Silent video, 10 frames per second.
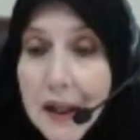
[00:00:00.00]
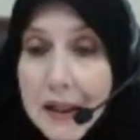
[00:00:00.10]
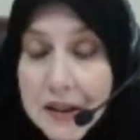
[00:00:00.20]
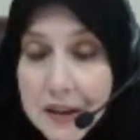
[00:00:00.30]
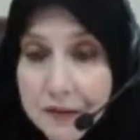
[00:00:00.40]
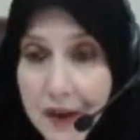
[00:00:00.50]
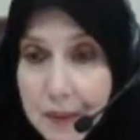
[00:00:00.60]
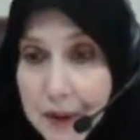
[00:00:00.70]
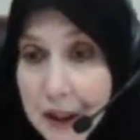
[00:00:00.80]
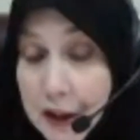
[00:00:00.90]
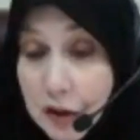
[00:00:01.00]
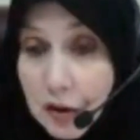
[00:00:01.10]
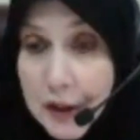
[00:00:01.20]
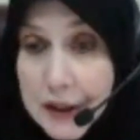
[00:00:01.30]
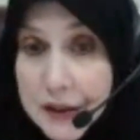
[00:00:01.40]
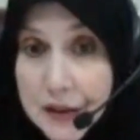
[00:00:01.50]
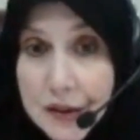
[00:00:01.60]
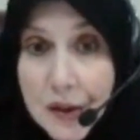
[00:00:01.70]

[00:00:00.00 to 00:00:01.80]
as the family increased.